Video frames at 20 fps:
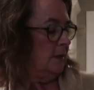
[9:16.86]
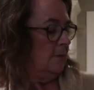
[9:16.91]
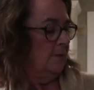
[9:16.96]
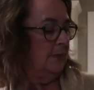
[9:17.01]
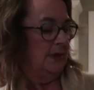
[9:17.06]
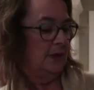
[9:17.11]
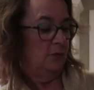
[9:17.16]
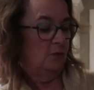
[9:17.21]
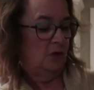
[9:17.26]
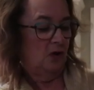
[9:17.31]

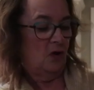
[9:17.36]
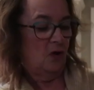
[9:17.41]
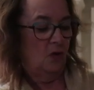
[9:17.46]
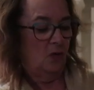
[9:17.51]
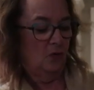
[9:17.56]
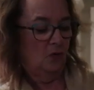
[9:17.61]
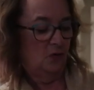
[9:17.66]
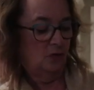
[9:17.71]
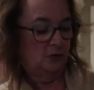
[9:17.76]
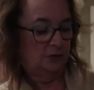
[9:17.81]
but it will
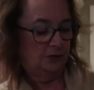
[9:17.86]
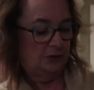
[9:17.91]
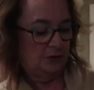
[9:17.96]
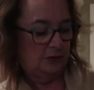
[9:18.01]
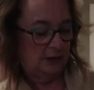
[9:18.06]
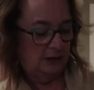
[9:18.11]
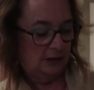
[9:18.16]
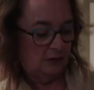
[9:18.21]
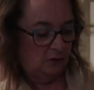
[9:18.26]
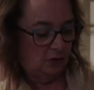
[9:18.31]
hold
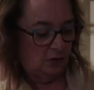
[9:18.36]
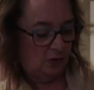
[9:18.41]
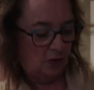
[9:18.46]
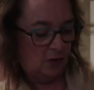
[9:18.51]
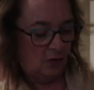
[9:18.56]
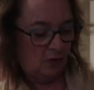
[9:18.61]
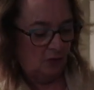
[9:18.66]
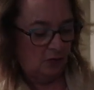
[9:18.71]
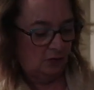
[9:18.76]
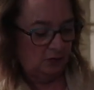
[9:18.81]

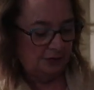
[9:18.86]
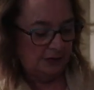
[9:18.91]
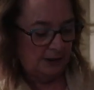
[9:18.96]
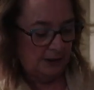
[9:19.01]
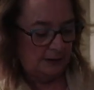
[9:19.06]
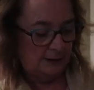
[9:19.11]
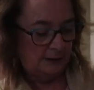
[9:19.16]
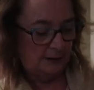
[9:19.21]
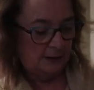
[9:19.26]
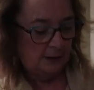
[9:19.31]

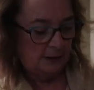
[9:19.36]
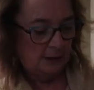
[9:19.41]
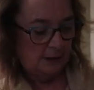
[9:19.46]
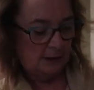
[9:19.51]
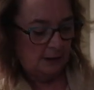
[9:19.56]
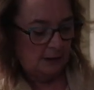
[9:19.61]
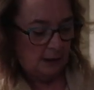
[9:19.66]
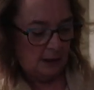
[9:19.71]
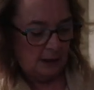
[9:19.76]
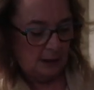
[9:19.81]
on
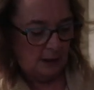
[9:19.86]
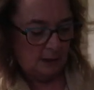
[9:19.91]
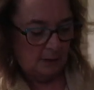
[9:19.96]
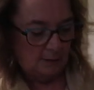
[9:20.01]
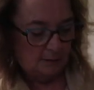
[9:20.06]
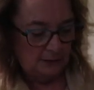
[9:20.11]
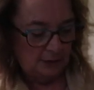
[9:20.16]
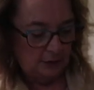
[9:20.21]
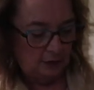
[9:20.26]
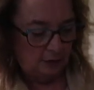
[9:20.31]

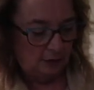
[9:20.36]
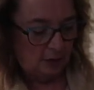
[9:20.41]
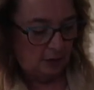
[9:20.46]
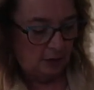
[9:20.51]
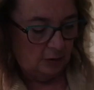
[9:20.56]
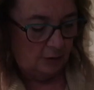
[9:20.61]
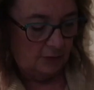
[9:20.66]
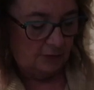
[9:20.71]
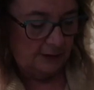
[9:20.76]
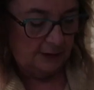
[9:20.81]
your
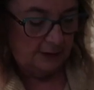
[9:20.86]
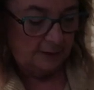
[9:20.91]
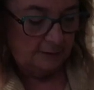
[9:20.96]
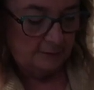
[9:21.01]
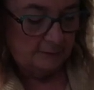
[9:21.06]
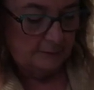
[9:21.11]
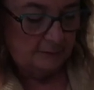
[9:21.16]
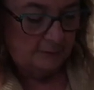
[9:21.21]
clothing.